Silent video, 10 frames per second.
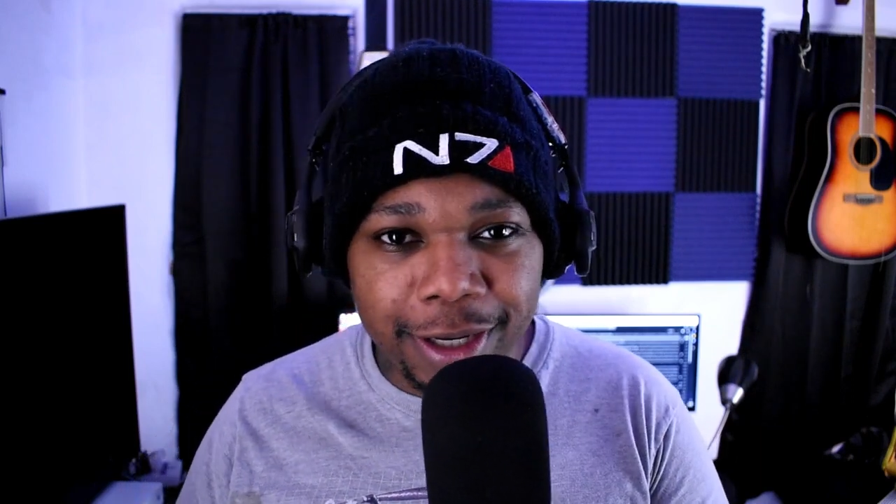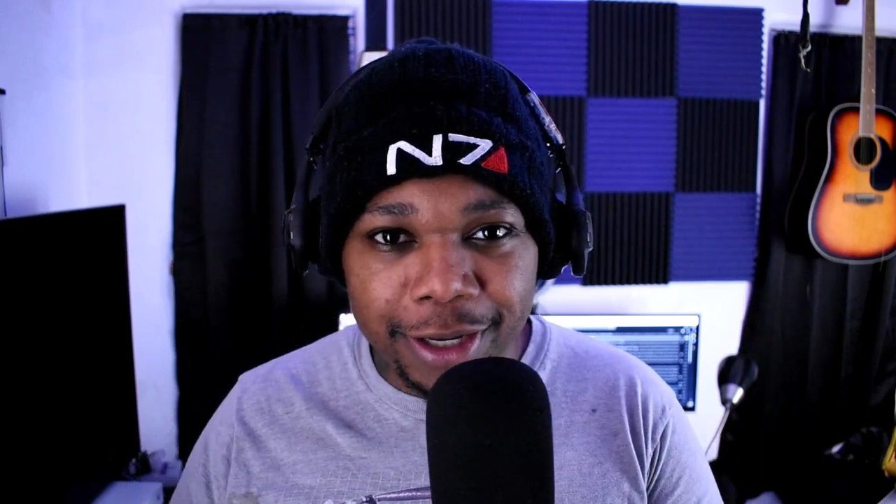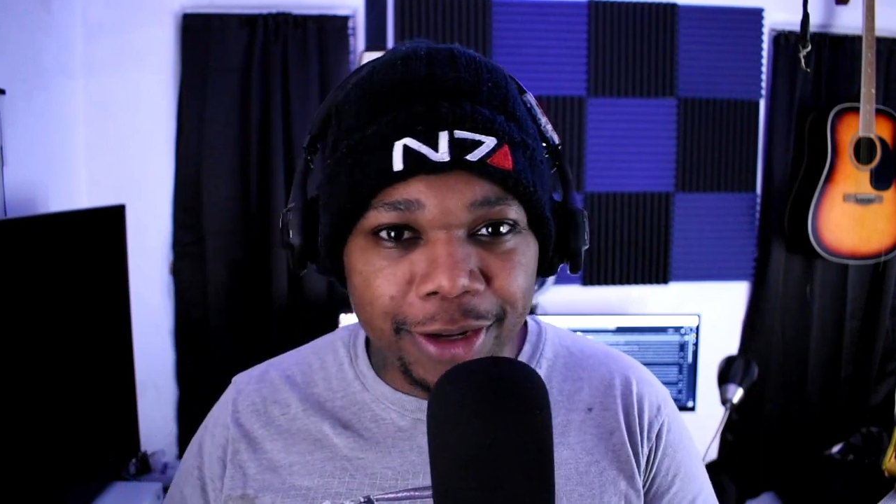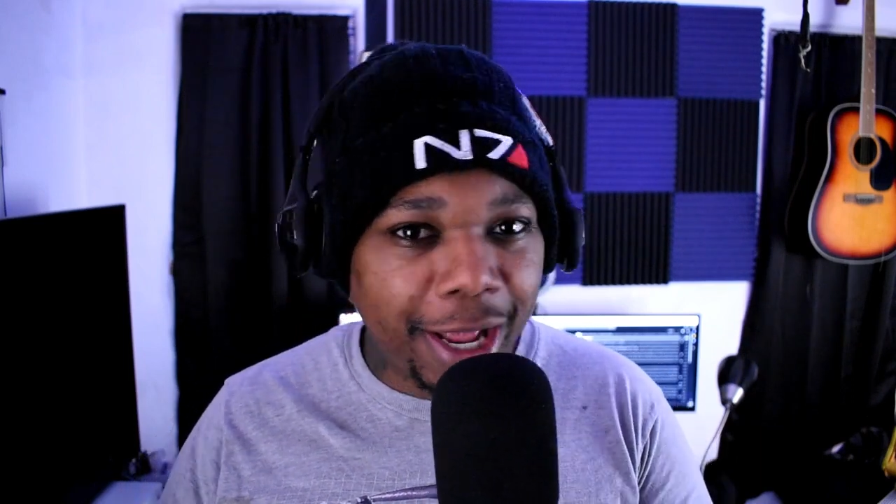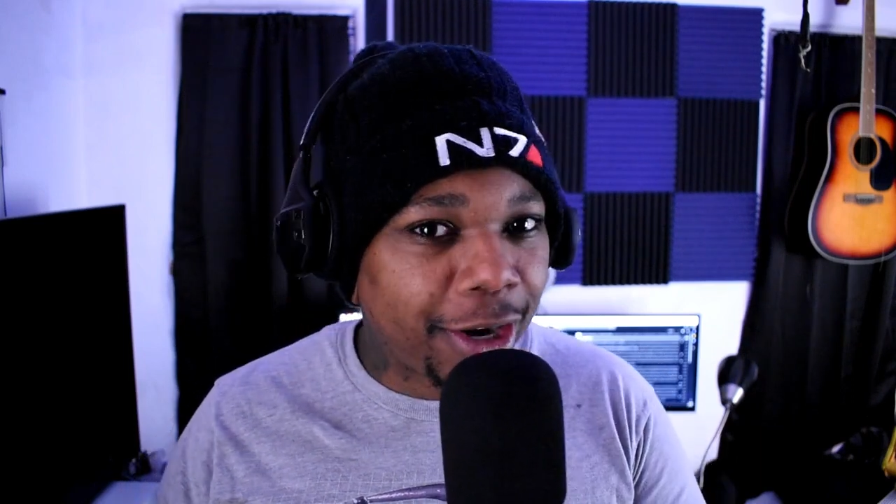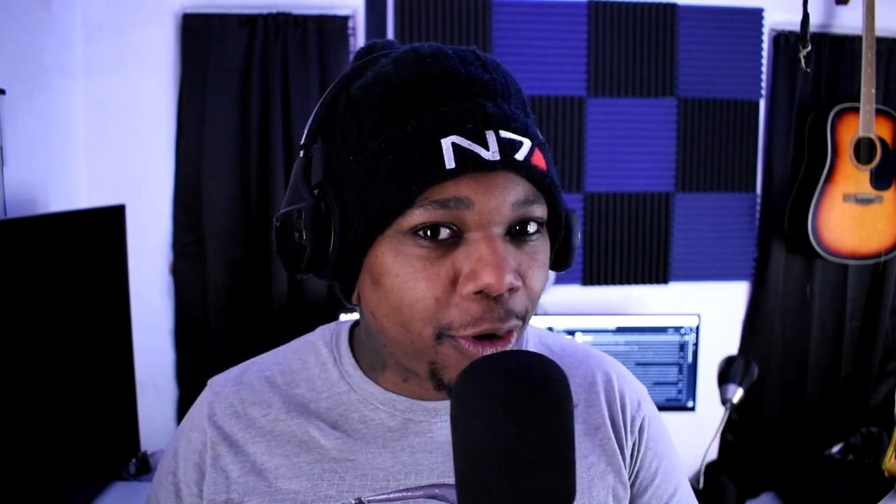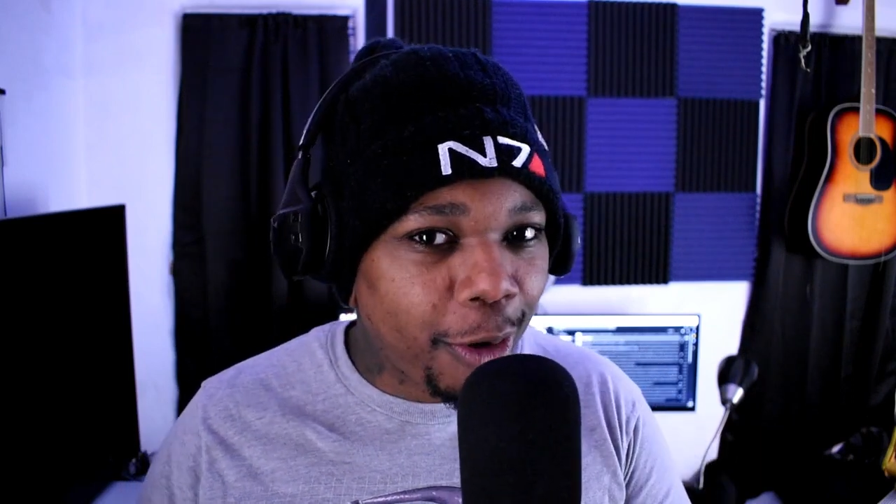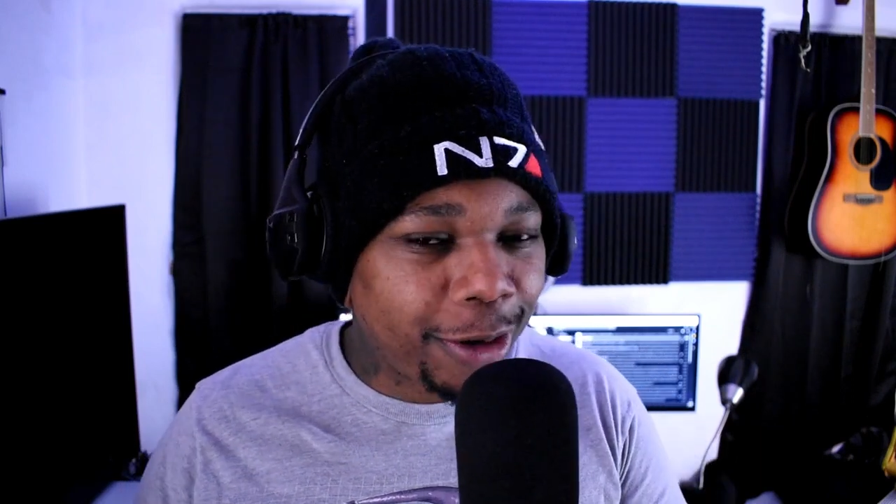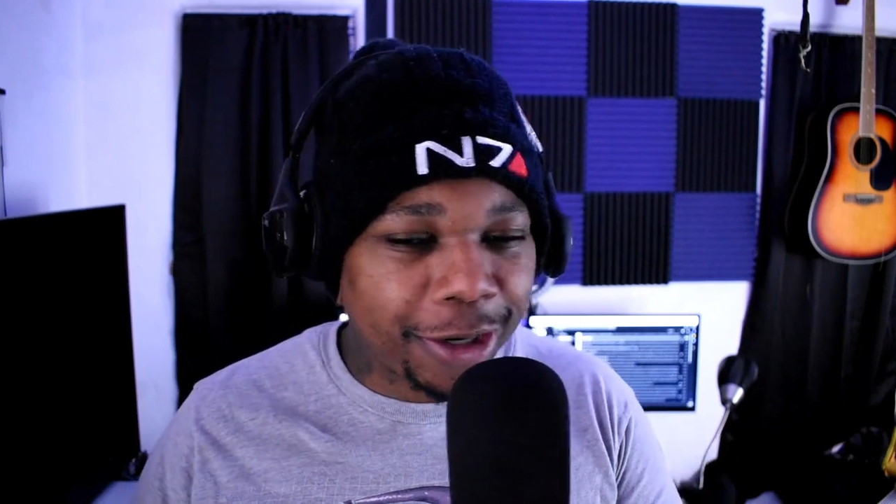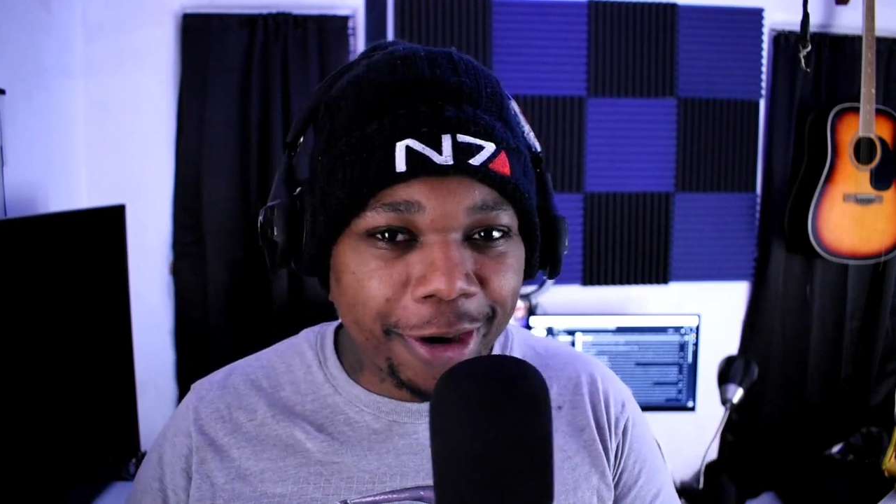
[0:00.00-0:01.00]
you like
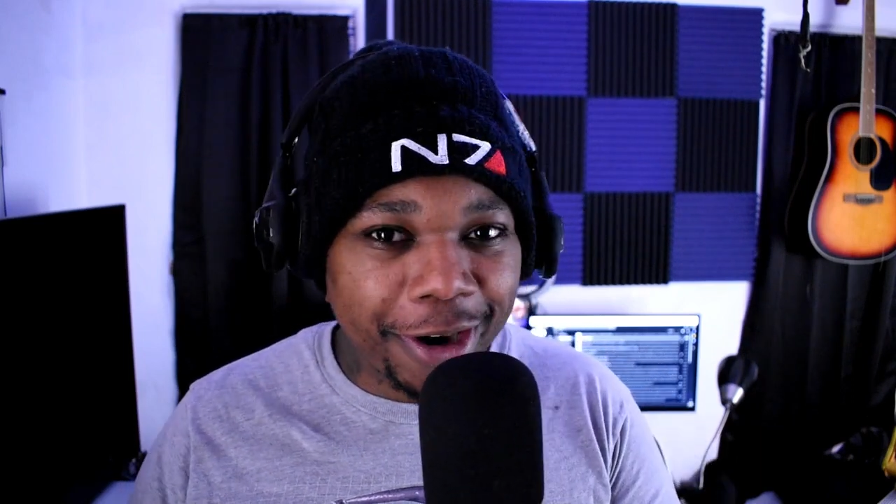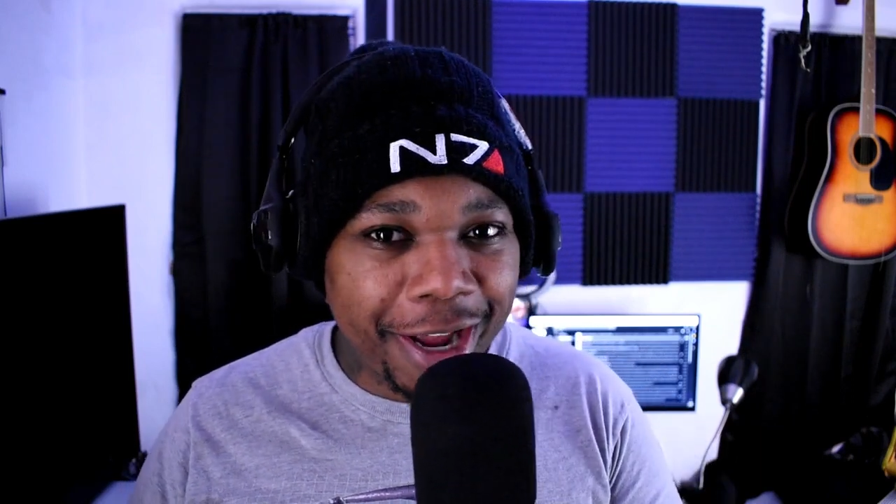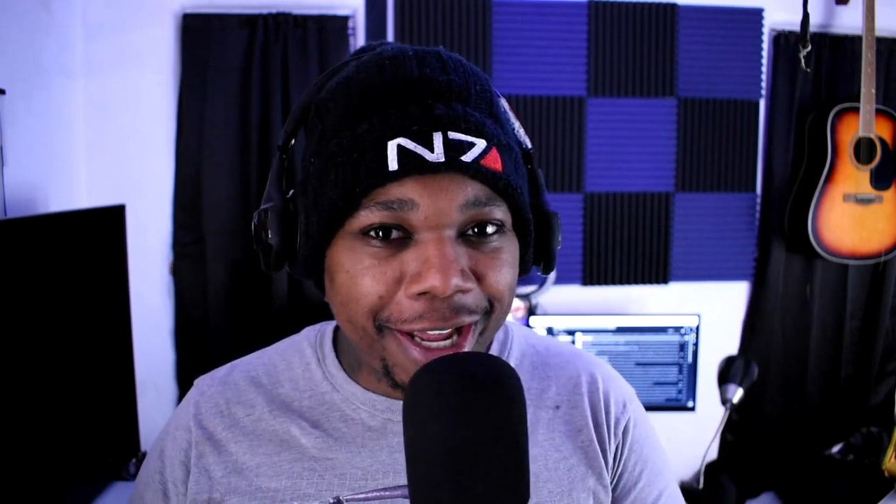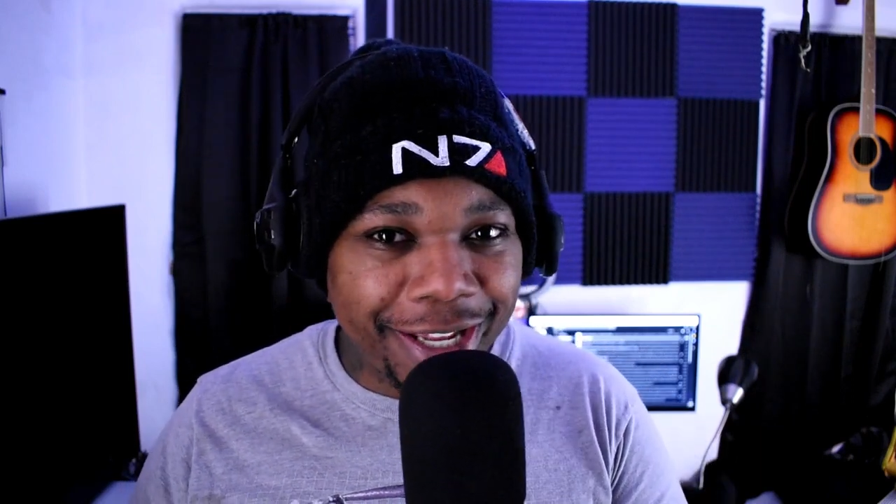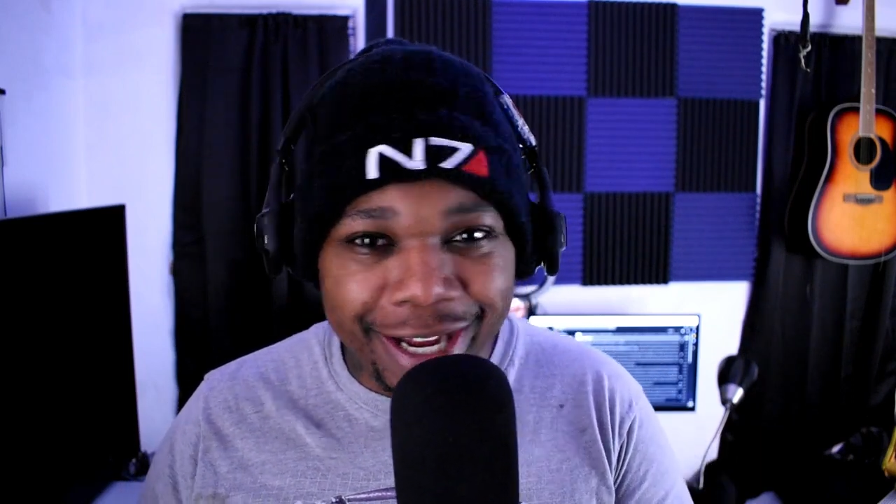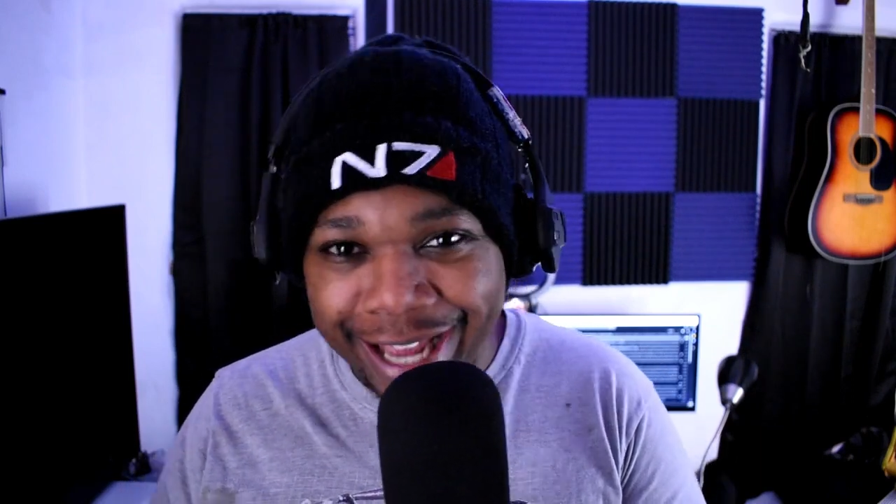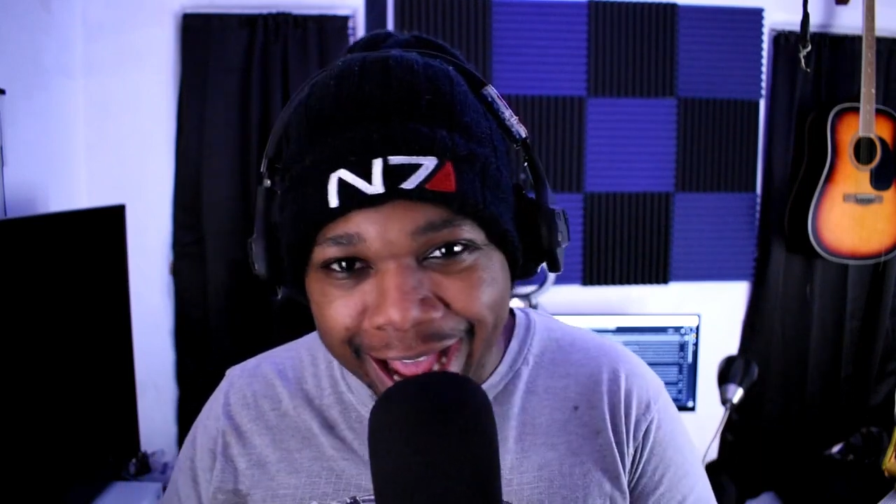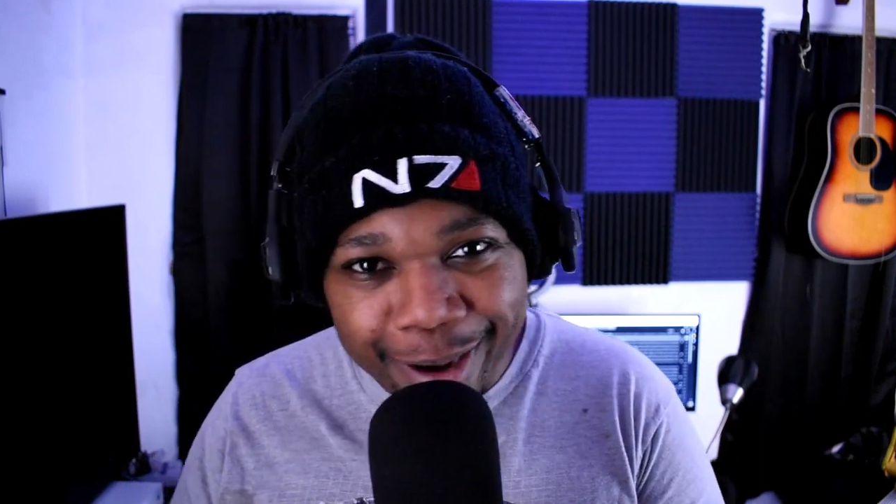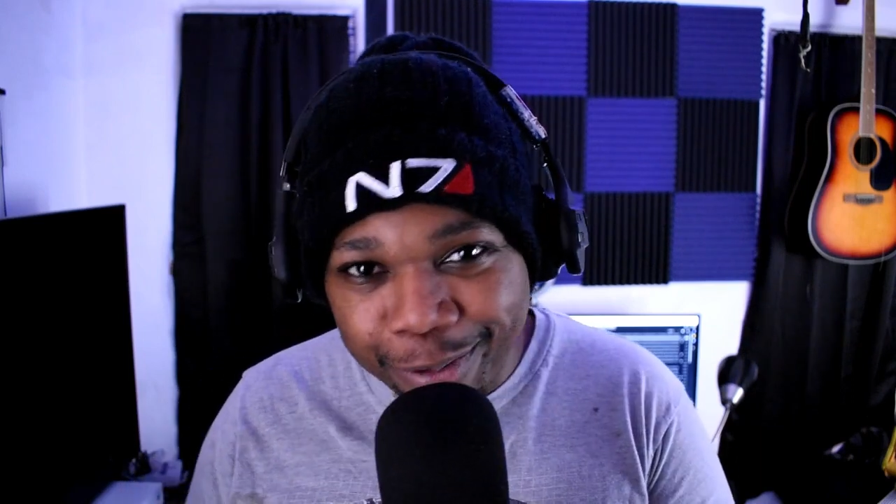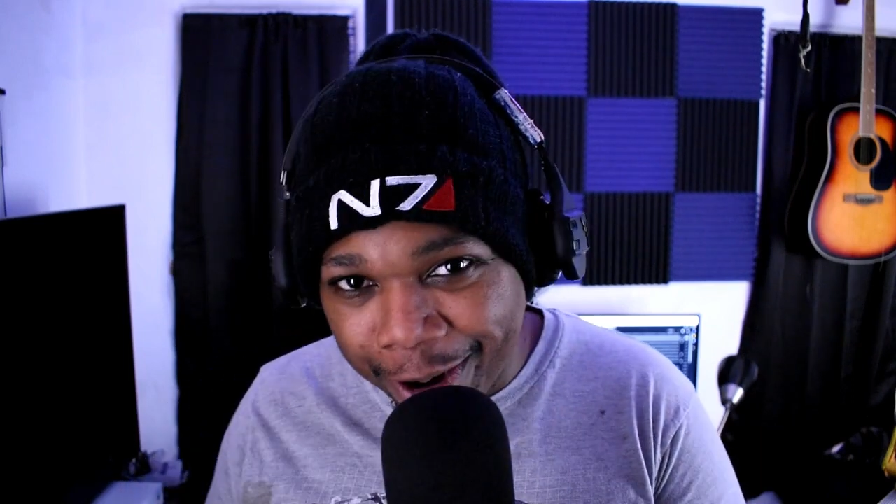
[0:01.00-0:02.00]
girls or you
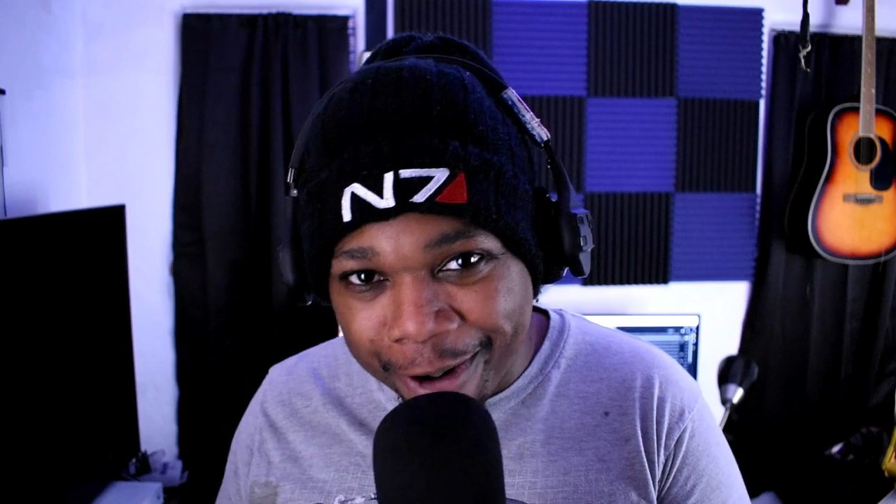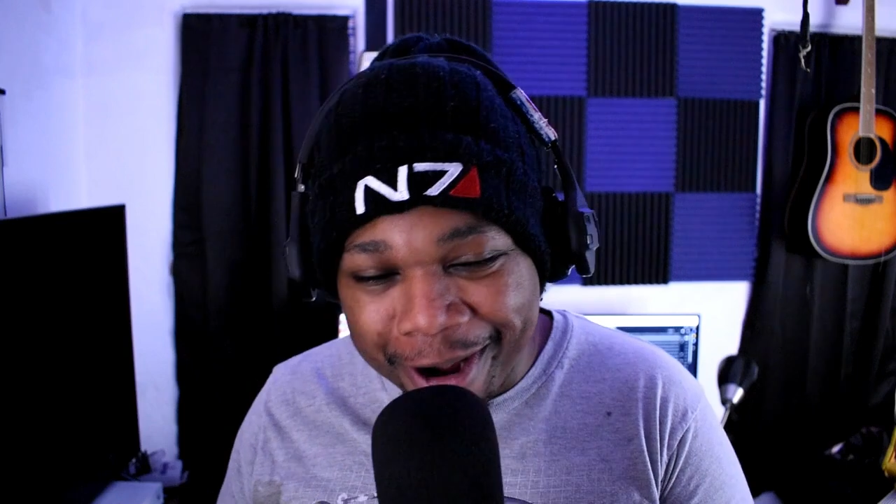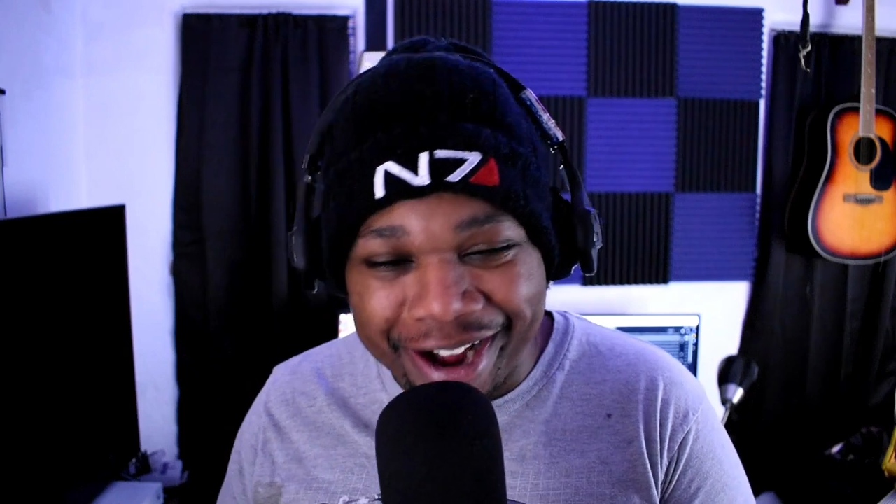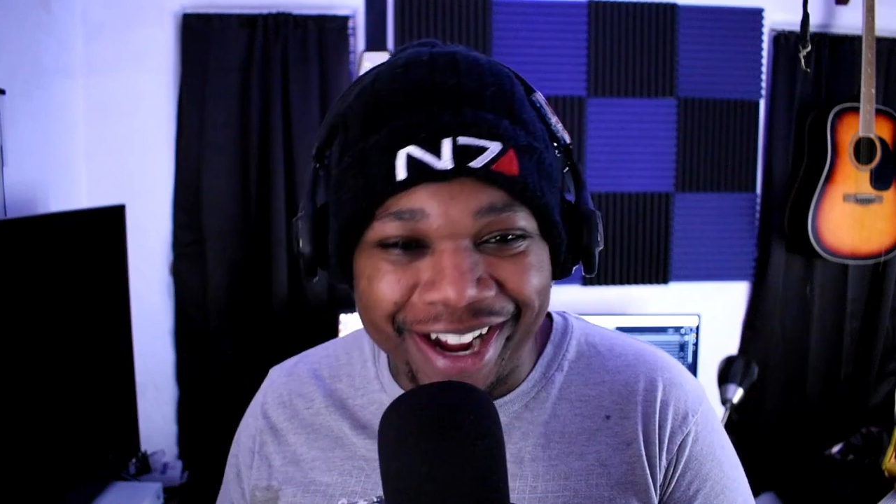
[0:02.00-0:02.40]
gay, bro?